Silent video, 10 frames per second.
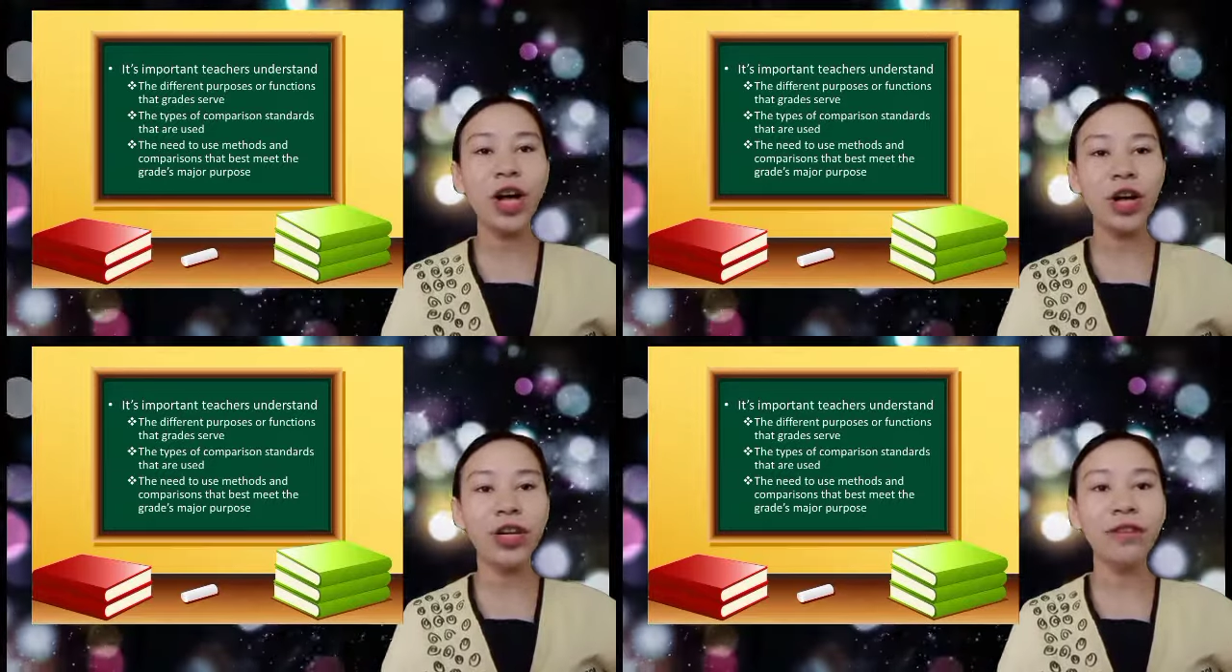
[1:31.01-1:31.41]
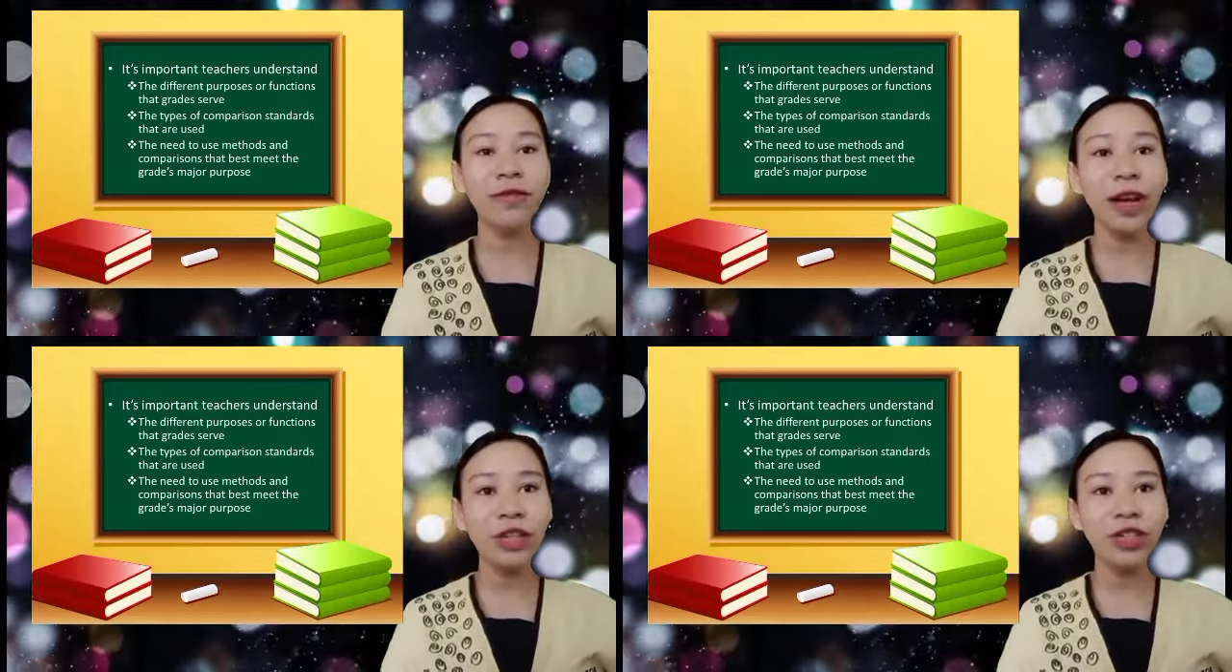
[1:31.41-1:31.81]
or
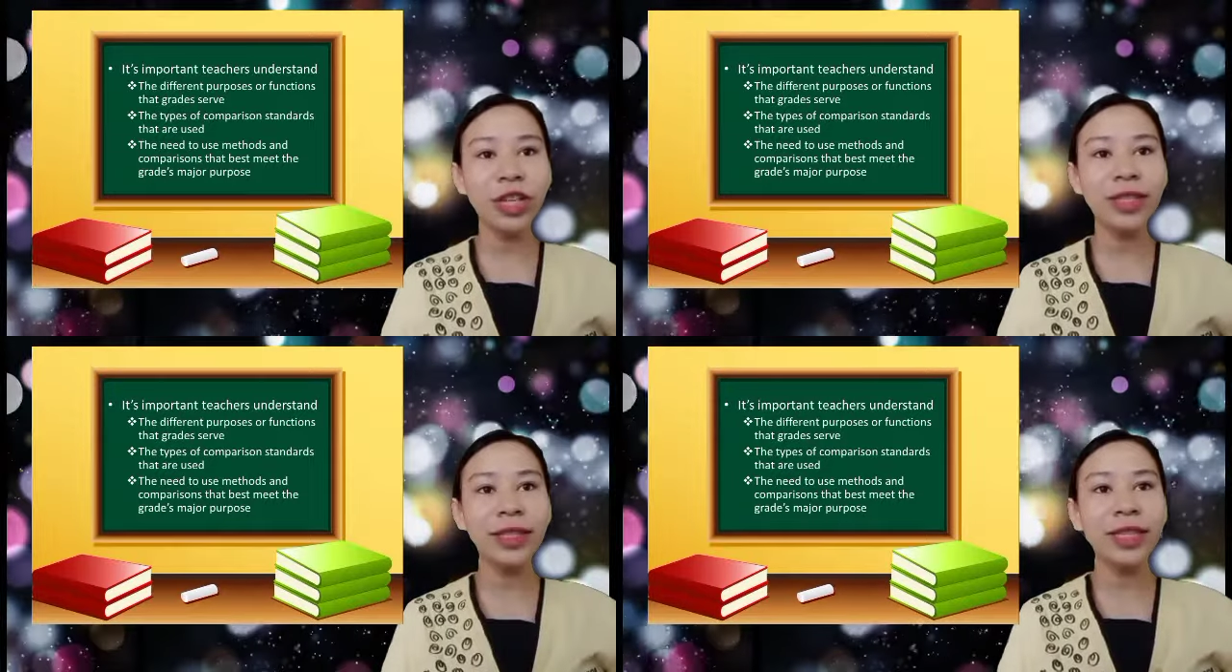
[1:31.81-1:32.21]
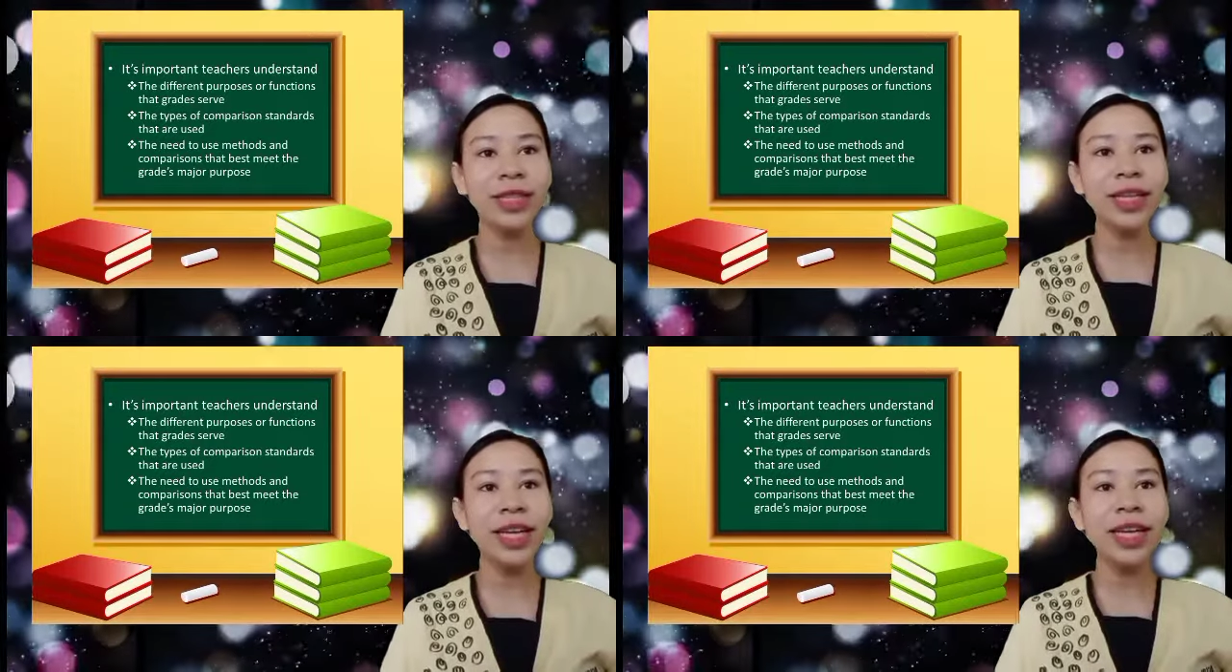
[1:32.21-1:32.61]
function that
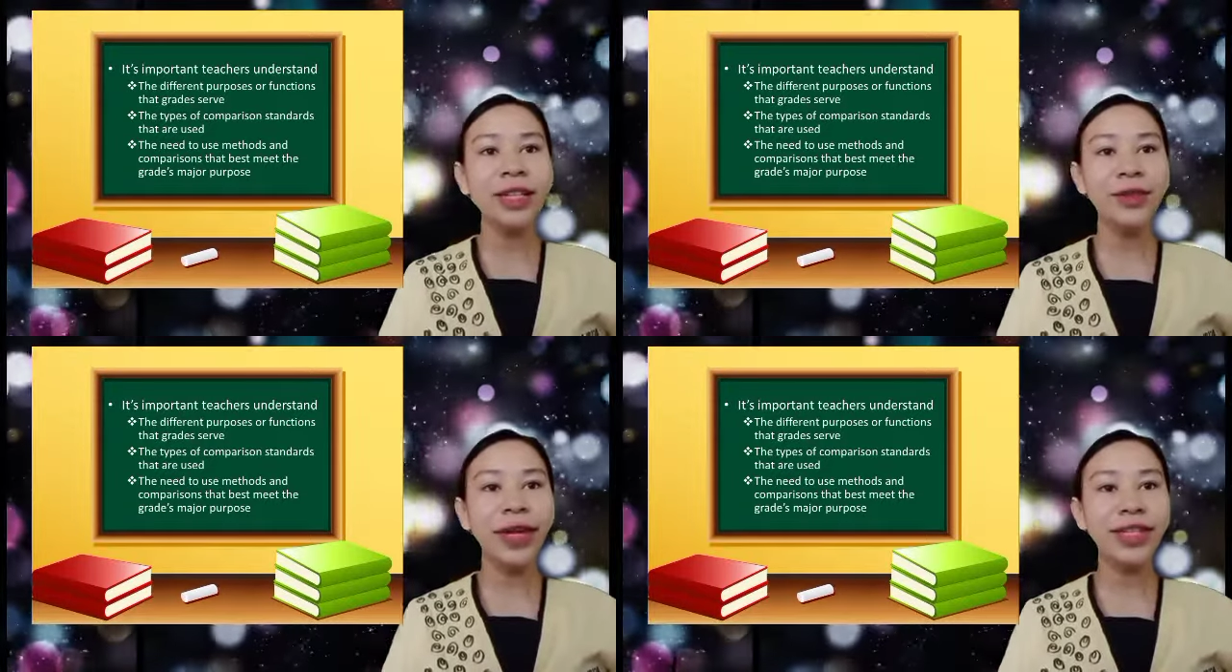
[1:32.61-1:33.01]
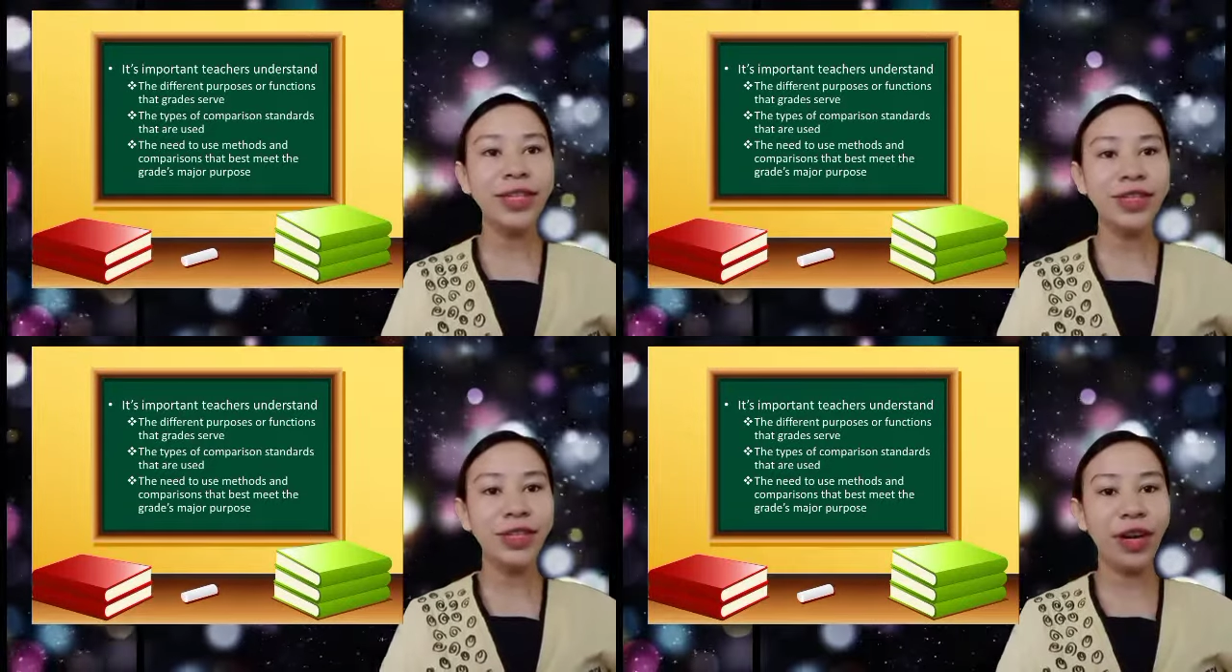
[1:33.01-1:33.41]

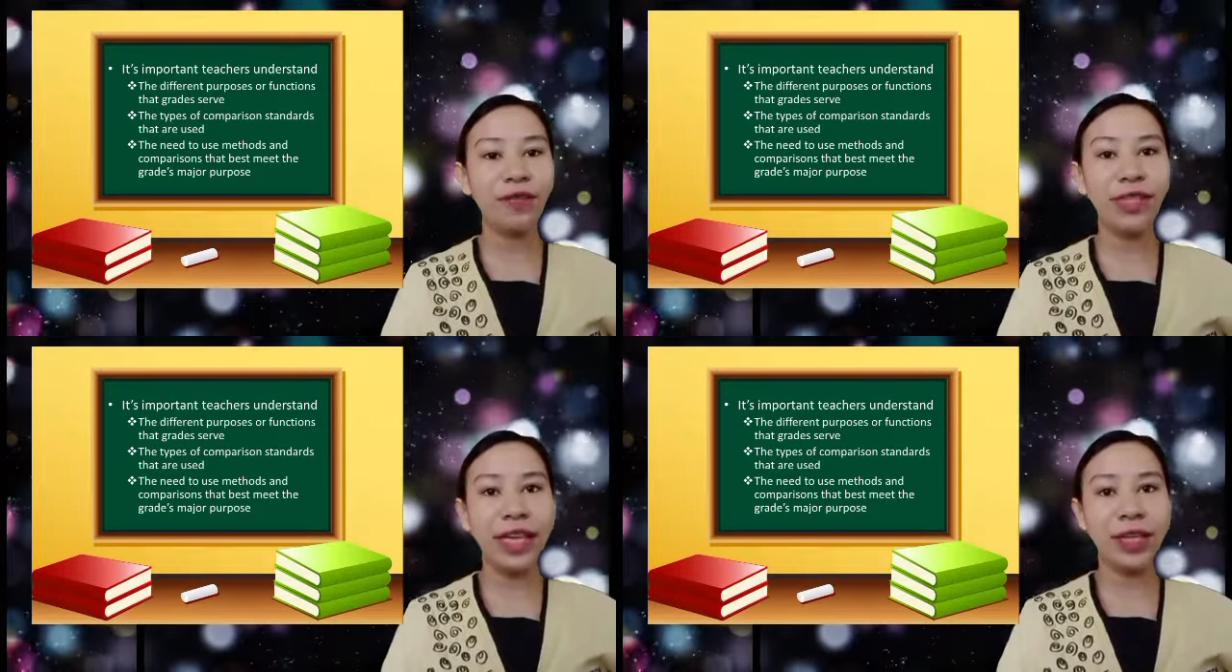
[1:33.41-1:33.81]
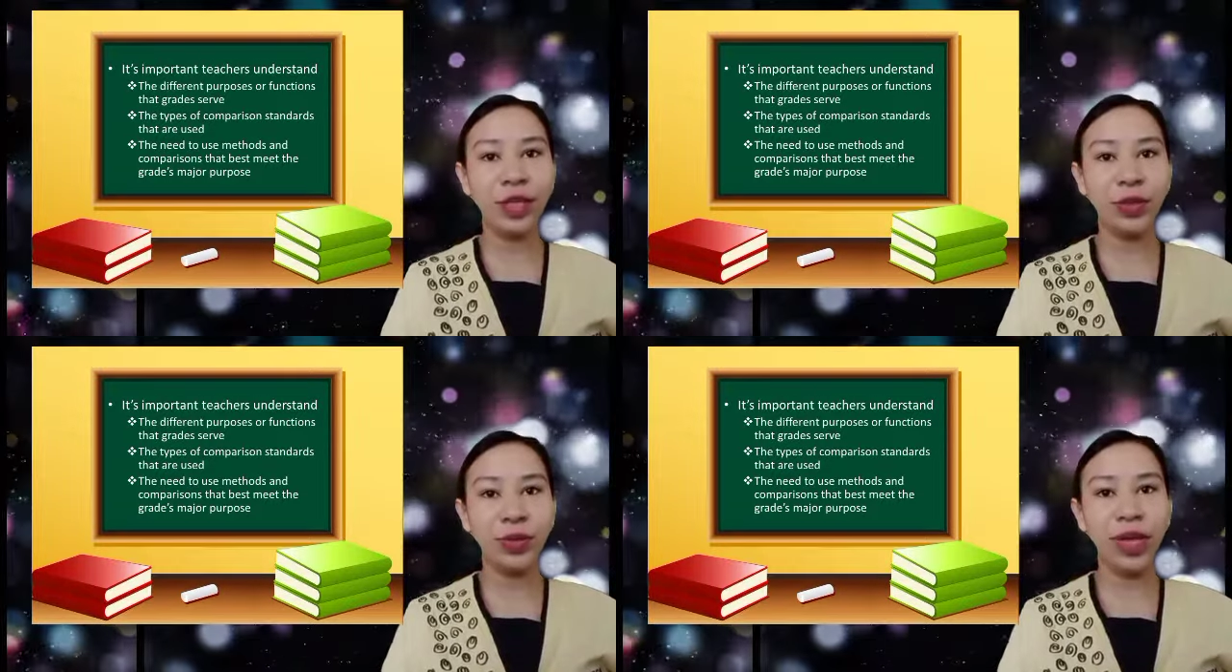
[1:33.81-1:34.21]
grades serve in
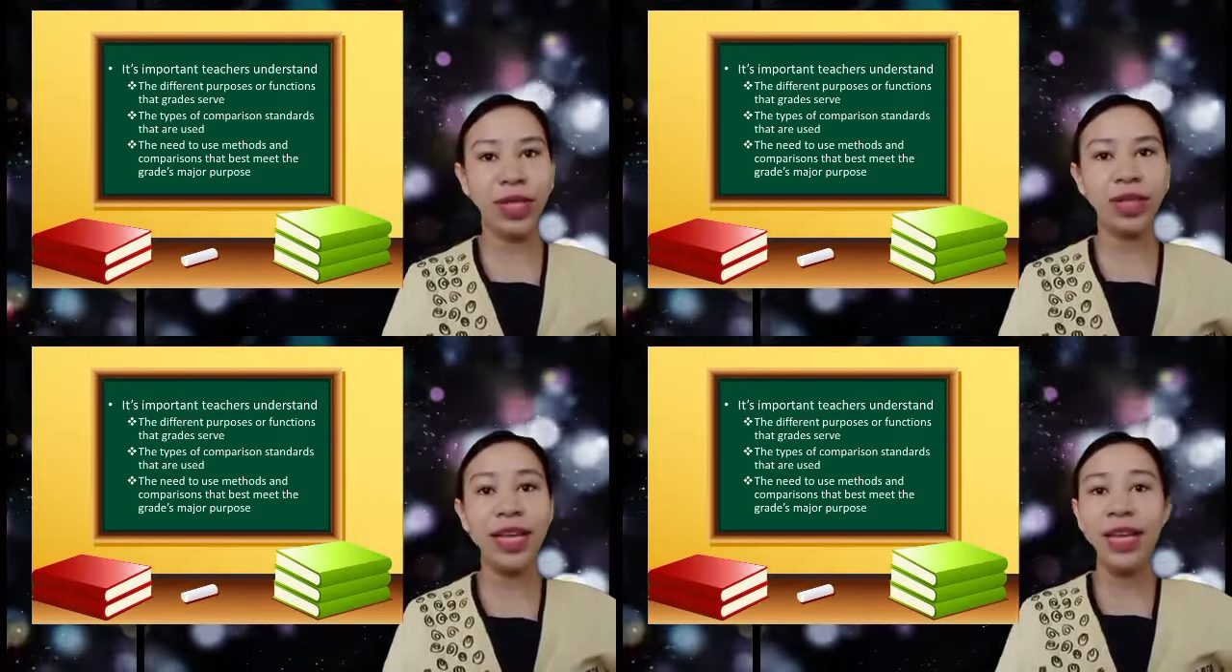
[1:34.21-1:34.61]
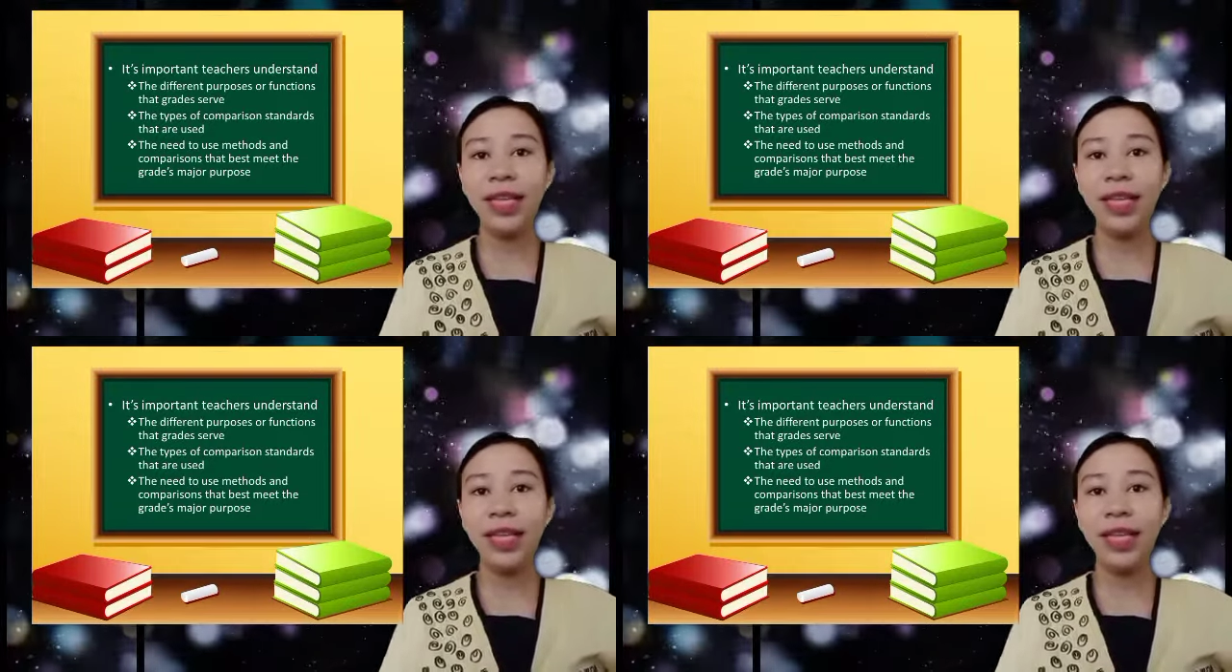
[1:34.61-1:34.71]
the student,